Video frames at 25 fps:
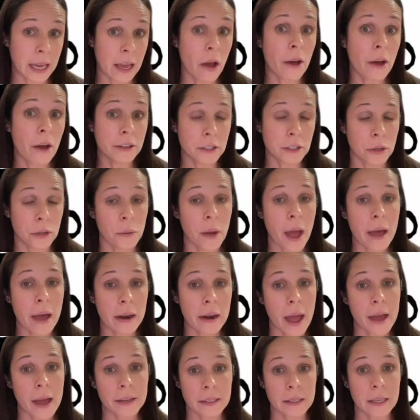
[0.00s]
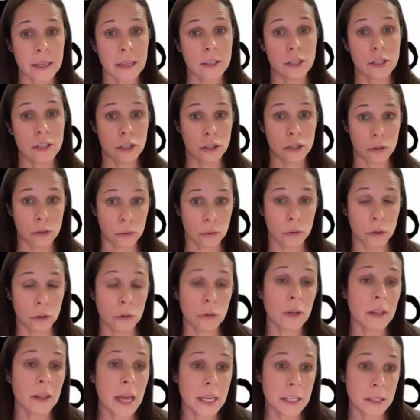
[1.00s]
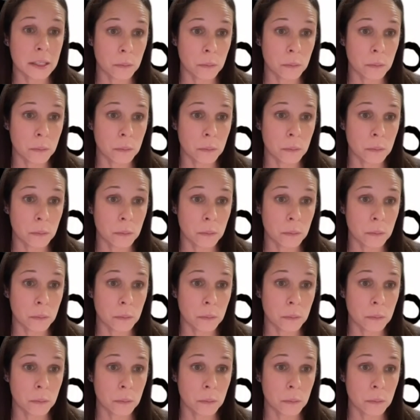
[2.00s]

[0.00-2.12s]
it also had access to utilize